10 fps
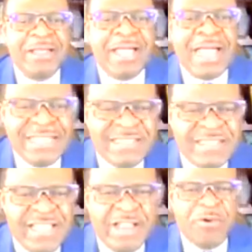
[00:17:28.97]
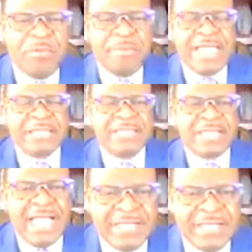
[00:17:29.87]
Ask their roommate,
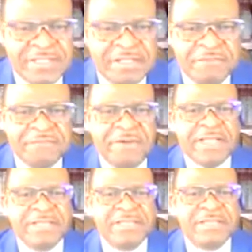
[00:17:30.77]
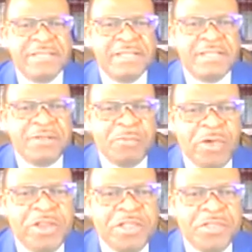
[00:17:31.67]
ask their friends,
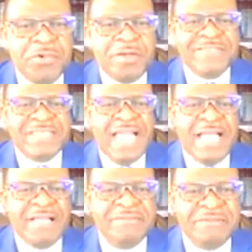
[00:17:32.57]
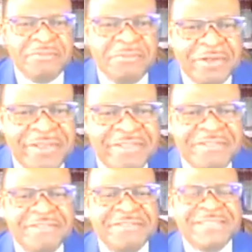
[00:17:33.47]
what do you observe? What do
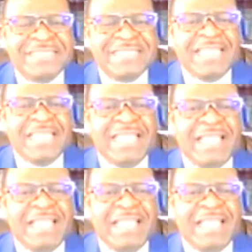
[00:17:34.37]
you see?